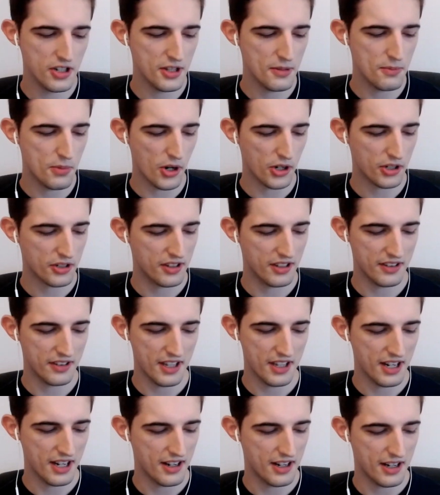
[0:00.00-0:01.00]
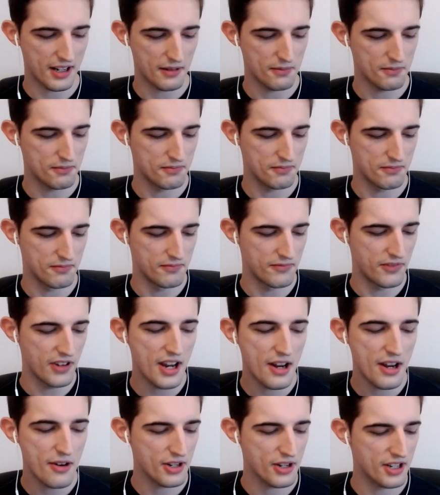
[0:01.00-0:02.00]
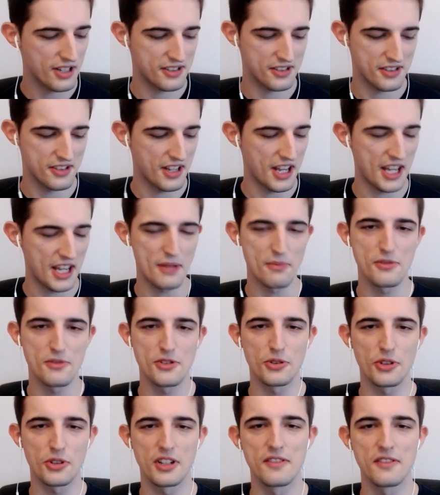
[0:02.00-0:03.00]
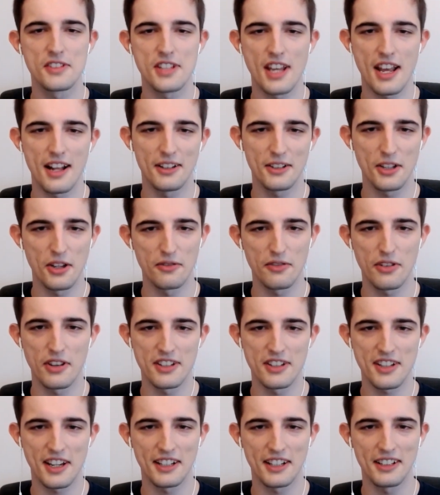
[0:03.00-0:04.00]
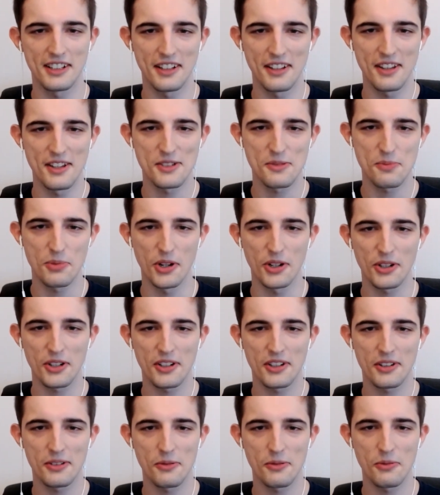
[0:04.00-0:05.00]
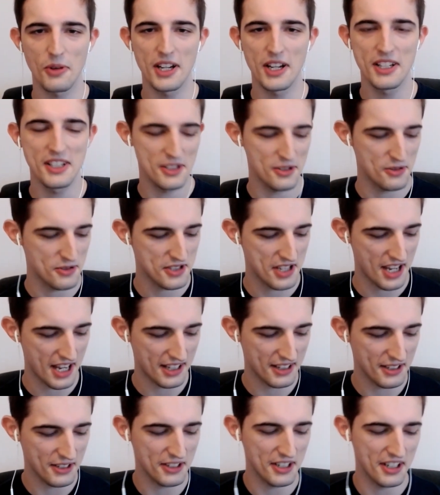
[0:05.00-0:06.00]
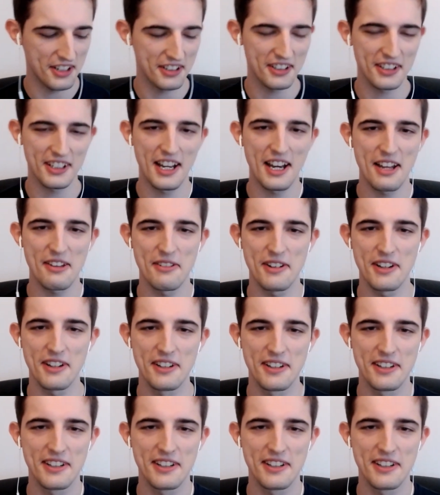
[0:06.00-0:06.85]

in the book that there are various names you could have settled on for the title of this book. Why did you settle on hunter-gatherer?